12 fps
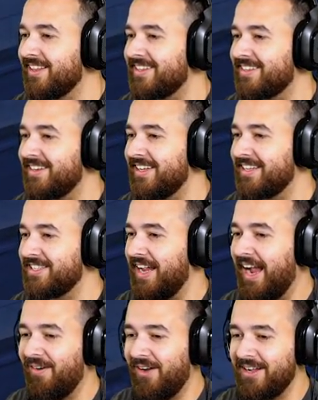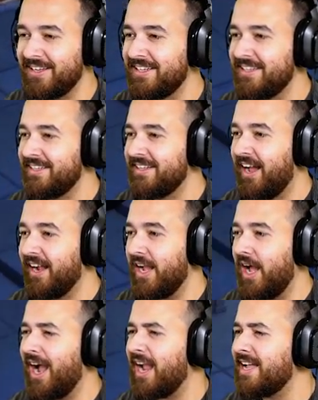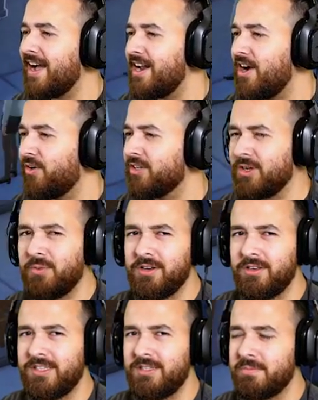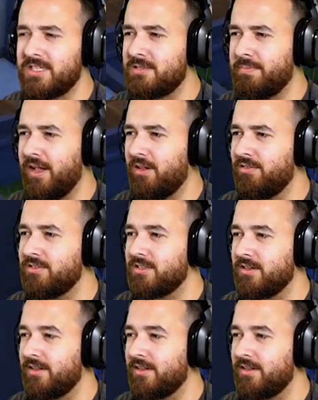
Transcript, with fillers: Let's go take a shower. Okay, I kind of also want to learn some spells.